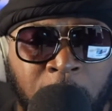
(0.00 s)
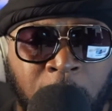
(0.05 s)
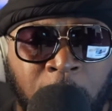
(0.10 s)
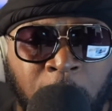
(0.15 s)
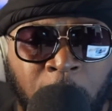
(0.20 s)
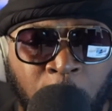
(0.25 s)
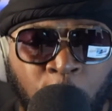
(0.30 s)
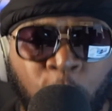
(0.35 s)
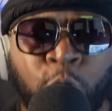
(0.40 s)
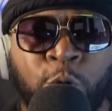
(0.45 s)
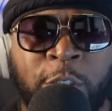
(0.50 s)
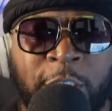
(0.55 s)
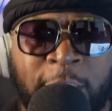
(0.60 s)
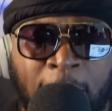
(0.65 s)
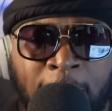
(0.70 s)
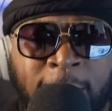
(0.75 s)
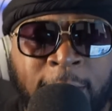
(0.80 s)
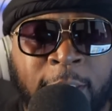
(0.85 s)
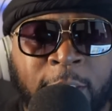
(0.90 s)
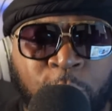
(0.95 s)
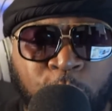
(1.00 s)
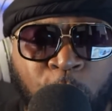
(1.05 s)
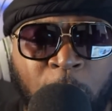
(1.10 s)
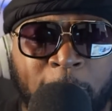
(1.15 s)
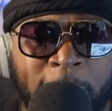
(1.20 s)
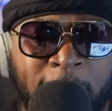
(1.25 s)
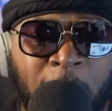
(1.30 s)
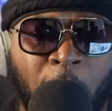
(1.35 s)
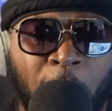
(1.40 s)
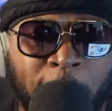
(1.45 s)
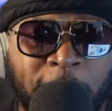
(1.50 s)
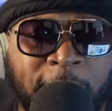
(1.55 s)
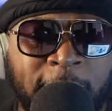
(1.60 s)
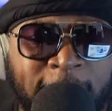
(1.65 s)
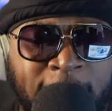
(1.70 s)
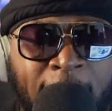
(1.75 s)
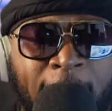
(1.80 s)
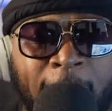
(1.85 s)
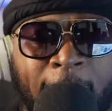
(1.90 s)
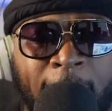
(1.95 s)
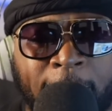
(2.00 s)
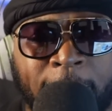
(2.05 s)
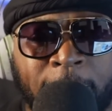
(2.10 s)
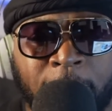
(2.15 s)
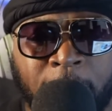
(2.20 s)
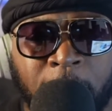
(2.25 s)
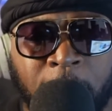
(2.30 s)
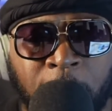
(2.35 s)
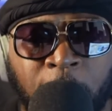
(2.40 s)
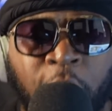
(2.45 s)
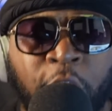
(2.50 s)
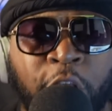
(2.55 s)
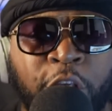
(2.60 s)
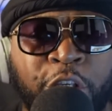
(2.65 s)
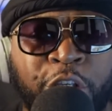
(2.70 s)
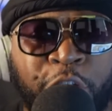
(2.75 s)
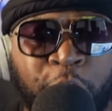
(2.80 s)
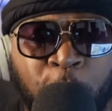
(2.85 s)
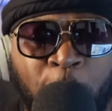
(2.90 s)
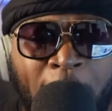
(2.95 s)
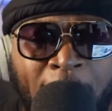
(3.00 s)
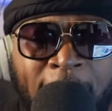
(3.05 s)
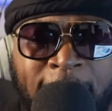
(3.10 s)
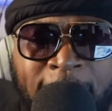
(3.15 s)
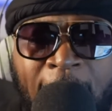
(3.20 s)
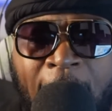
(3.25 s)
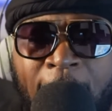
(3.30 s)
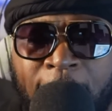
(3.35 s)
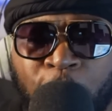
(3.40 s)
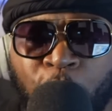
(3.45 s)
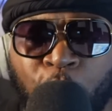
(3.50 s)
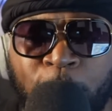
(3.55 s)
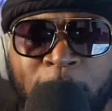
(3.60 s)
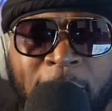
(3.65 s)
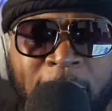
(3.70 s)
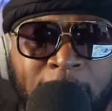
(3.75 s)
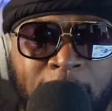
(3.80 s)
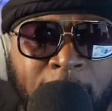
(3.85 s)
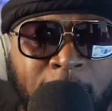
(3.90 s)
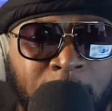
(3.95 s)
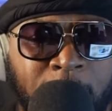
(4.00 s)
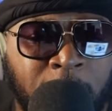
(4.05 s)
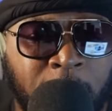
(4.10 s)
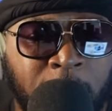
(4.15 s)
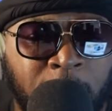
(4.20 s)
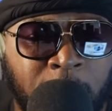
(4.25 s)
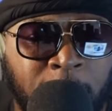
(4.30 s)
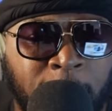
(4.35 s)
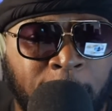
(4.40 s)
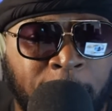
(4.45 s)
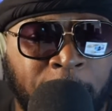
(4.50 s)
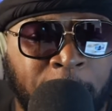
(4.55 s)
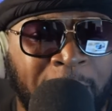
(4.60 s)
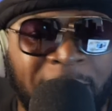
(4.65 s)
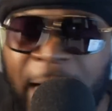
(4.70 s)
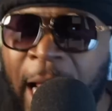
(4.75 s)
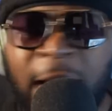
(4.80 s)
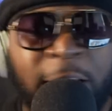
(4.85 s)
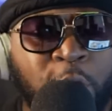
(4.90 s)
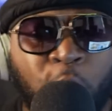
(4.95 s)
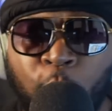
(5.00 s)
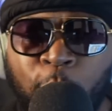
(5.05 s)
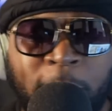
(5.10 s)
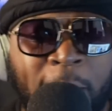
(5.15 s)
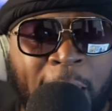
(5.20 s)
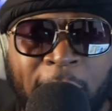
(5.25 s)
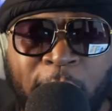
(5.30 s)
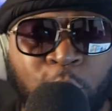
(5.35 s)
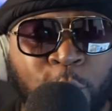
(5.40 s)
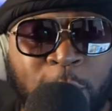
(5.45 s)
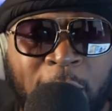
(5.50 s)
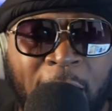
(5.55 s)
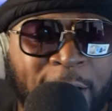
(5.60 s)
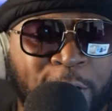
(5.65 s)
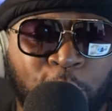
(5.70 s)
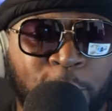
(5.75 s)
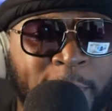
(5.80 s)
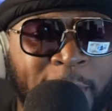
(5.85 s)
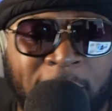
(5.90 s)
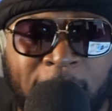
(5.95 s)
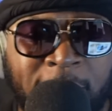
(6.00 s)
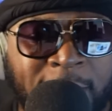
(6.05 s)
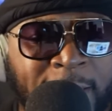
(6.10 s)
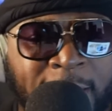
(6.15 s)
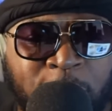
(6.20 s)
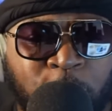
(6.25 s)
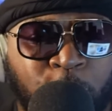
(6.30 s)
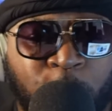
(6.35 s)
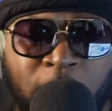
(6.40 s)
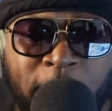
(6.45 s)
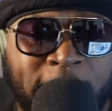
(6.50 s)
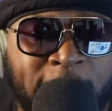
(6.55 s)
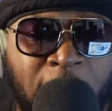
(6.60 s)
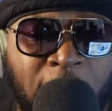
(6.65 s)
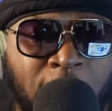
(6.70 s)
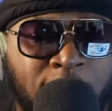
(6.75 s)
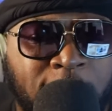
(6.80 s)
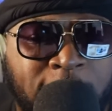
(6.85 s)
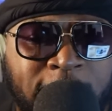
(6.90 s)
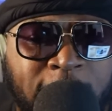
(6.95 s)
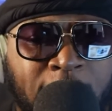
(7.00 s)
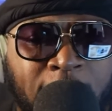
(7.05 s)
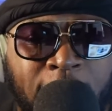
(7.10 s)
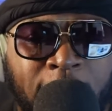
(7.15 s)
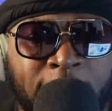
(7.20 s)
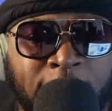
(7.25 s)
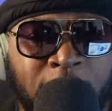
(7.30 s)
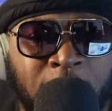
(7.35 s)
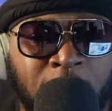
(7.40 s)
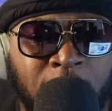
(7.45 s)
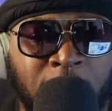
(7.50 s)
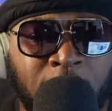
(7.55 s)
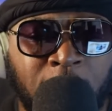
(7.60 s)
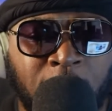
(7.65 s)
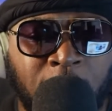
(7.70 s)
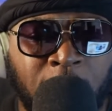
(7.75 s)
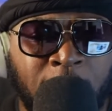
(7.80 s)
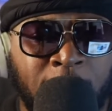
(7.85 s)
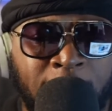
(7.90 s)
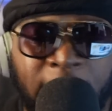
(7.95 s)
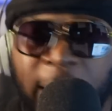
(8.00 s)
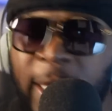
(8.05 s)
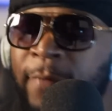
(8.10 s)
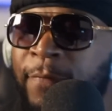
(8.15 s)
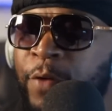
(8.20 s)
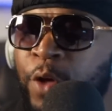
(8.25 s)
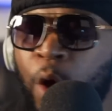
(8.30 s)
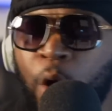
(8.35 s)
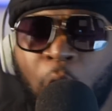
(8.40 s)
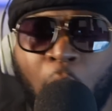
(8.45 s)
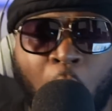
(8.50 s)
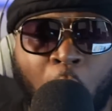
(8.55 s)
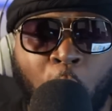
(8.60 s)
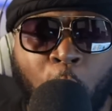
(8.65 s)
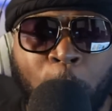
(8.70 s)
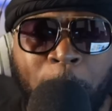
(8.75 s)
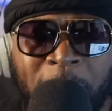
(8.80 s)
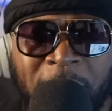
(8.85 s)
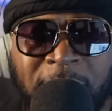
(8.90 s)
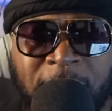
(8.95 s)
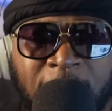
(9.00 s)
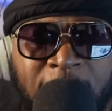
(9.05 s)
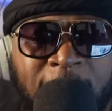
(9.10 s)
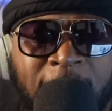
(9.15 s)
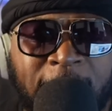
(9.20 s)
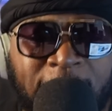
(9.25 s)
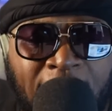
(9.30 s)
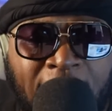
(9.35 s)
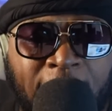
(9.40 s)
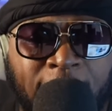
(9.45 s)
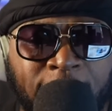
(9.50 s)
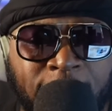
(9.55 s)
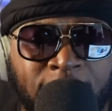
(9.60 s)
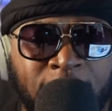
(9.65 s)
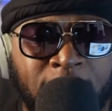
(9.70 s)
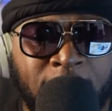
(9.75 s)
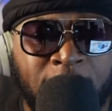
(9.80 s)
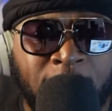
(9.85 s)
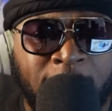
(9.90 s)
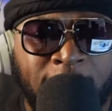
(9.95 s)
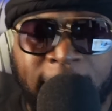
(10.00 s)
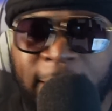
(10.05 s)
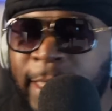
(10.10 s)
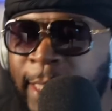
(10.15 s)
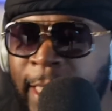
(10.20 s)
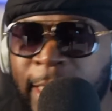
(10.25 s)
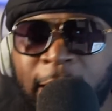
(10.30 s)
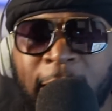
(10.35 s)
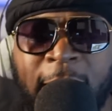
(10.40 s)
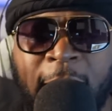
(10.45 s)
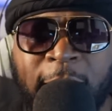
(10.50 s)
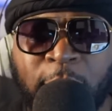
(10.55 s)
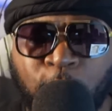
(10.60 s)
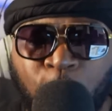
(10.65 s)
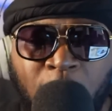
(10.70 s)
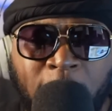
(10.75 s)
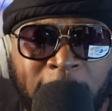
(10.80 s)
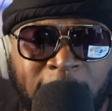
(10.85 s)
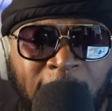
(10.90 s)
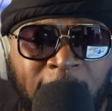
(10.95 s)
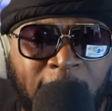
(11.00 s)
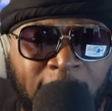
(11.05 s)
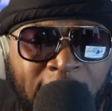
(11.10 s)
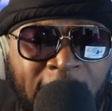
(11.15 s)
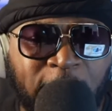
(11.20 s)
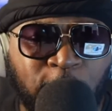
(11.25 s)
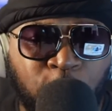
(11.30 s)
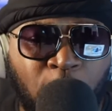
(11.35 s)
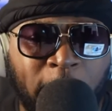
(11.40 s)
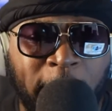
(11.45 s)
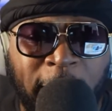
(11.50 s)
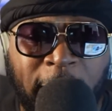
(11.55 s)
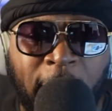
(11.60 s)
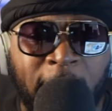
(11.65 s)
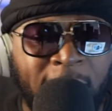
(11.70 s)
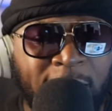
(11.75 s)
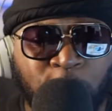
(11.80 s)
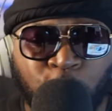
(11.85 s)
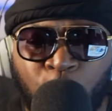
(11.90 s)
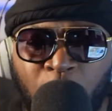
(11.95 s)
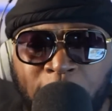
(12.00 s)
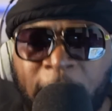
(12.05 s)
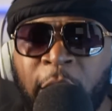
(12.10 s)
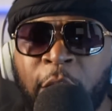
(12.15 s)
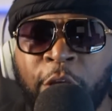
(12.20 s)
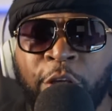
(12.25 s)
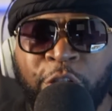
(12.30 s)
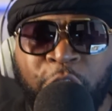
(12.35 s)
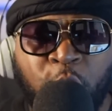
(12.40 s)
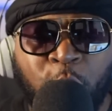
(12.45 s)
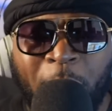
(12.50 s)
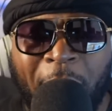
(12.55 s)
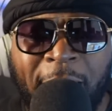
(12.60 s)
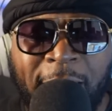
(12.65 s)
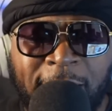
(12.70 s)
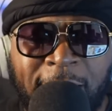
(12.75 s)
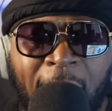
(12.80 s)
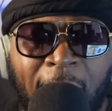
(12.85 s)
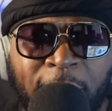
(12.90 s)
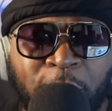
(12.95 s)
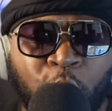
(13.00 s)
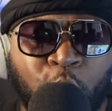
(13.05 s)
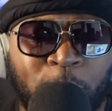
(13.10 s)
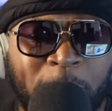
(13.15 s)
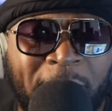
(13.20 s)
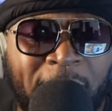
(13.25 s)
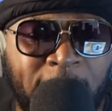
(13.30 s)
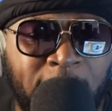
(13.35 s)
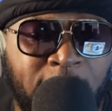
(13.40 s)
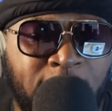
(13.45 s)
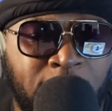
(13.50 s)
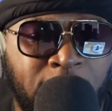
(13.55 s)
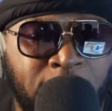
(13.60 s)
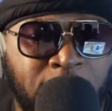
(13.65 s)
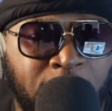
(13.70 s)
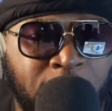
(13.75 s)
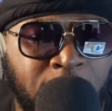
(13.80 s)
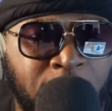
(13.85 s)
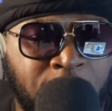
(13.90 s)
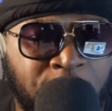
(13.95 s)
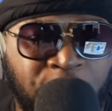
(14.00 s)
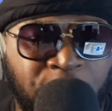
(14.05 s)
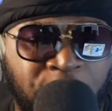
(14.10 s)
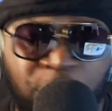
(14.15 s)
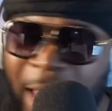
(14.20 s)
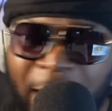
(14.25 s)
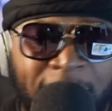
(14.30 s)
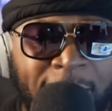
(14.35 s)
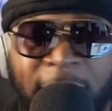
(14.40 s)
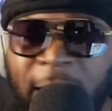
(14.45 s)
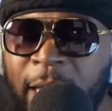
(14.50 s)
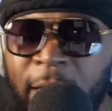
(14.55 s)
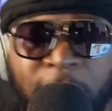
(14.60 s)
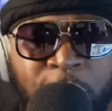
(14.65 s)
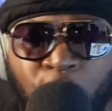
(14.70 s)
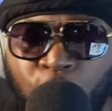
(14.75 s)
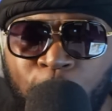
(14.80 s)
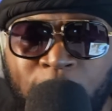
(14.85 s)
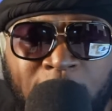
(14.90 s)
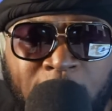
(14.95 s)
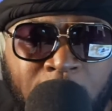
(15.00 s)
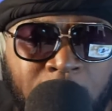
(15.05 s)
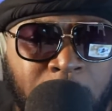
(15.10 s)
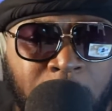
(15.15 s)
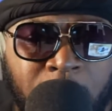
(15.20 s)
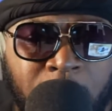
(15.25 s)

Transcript: who chases women all the time, you ain't got no money. It ain't no man who got no money chasing women all the time. If your whole mission in life is to get the next woman and the next woman and the next woman, you ain't got no money. You ain't getting no money.